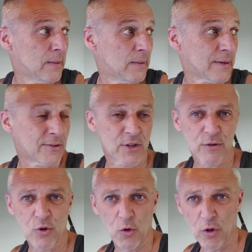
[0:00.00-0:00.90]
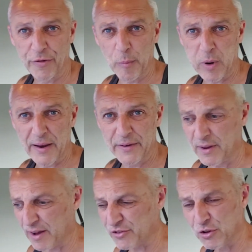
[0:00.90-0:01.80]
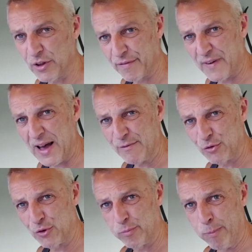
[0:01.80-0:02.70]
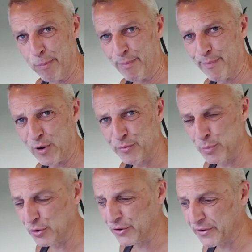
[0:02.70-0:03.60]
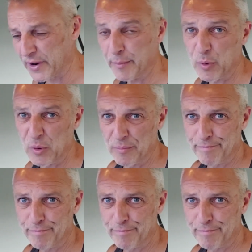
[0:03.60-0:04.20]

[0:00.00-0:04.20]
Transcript: Because I've got nothing planned. I've still got the 500 plus board under there, but